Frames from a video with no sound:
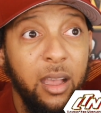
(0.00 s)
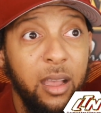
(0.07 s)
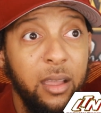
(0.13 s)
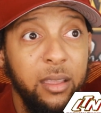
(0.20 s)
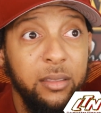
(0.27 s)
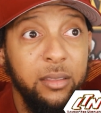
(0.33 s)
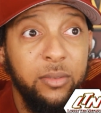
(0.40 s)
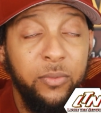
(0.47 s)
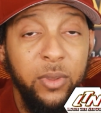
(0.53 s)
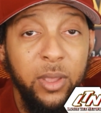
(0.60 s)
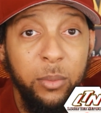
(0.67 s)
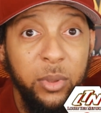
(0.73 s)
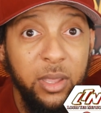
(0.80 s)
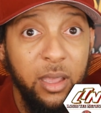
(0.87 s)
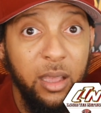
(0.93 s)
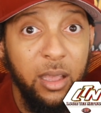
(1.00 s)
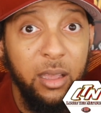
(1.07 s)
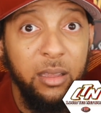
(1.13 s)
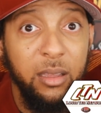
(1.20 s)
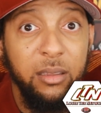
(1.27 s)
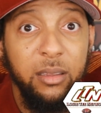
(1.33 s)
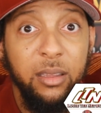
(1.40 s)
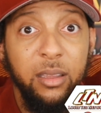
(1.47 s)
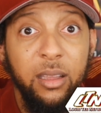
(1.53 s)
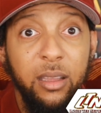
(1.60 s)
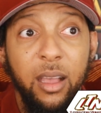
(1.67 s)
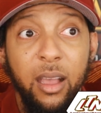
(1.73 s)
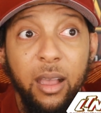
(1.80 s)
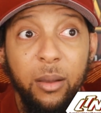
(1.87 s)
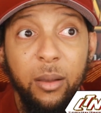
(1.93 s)
his fibula,
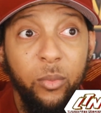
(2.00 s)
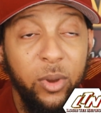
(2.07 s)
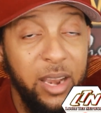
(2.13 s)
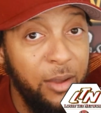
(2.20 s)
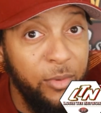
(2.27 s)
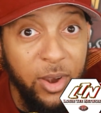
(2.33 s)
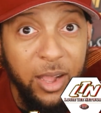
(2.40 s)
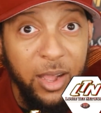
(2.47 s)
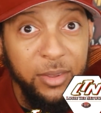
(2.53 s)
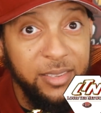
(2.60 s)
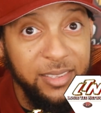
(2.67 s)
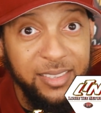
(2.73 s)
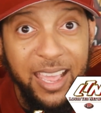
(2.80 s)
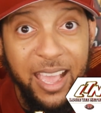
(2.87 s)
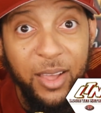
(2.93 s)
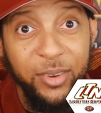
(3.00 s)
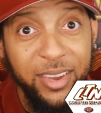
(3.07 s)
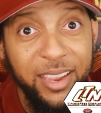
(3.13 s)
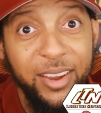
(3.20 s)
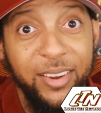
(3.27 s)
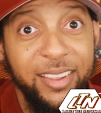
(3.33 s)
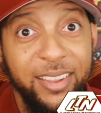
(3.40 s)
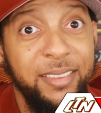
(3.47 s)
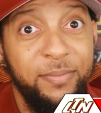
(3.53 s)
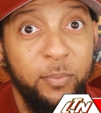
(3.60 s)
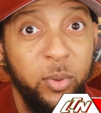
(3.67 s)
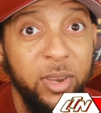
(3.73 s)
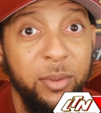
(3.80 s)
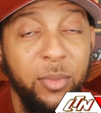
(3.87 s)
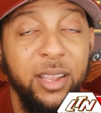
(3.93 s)
whatever else is down there. He
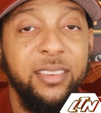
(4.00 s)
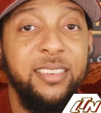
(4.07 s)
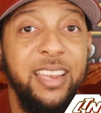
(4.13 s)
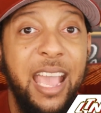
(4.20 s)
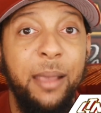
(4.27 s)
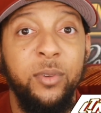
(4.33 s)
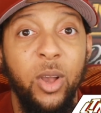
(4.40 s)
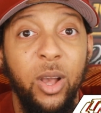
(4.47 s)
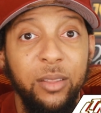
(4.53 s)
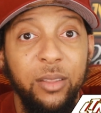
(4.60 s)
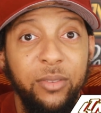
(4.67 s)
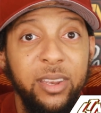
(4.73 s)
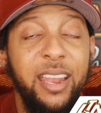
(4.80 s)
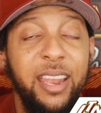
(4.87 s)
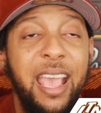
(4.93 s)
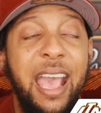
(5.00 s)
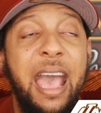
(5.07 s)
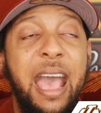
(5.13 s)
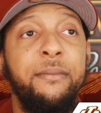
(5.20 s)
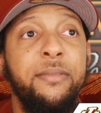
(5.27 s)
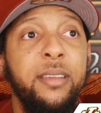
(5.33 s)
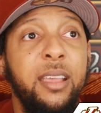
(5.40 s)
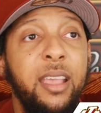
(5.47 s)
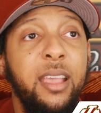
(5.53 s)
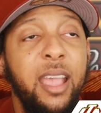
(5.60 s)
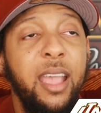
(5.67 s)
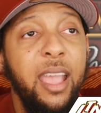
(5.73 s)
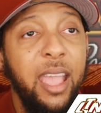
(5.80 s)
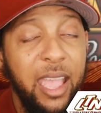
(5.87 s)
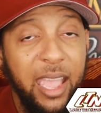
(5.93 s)
pretty much snapped all of it in half.
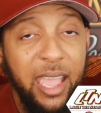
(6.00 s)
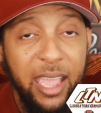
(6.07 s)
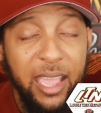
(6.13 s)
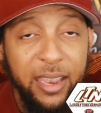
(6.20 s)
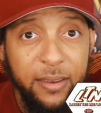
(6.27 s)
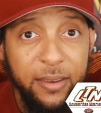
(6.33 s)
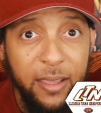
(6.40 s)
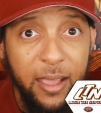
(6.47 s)
And